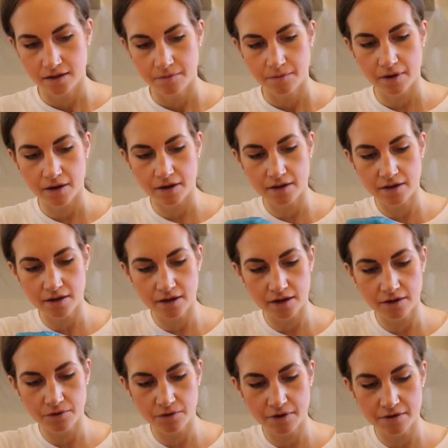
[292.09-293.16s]
But you
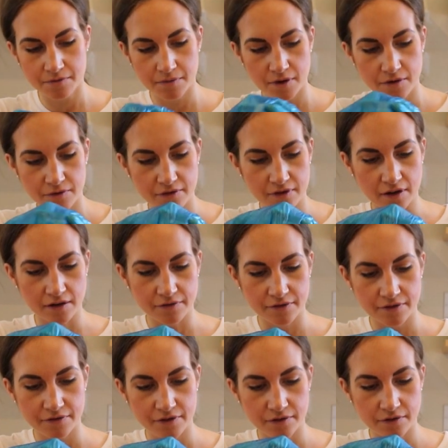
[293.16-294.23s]
can always move stuff
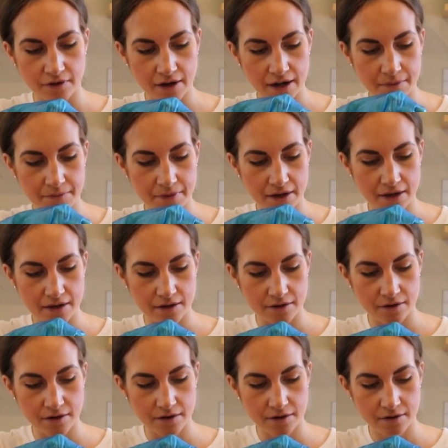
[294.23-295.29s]
if you're not happy, you
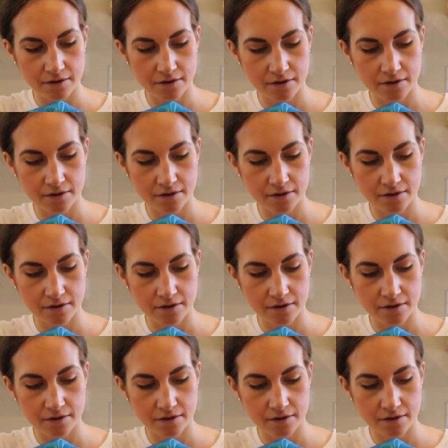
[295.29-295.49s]
know.